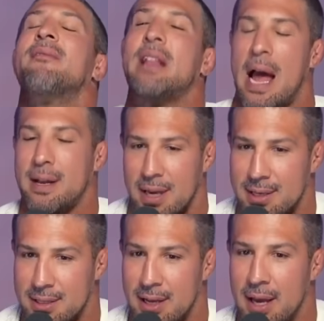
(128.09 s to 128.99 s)
Cain
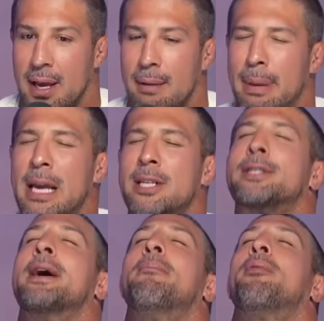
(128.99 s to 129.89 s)
Velasquez
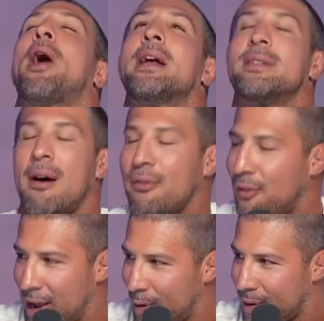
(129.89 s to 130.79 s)
beats the brakes off
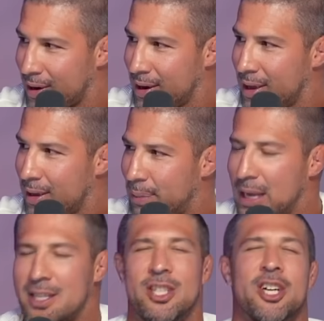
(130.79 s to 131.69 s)
Fedor,
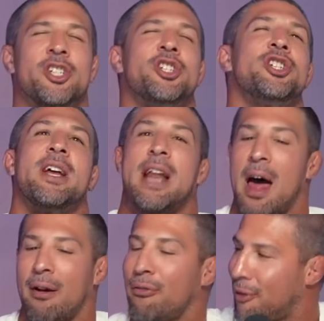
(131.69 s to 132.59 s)
beats the shit
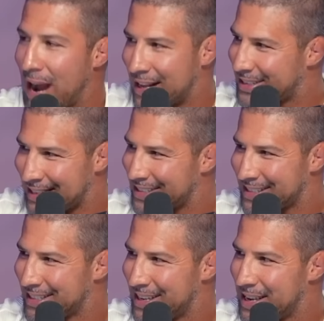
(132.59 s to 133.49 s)
out of Francis.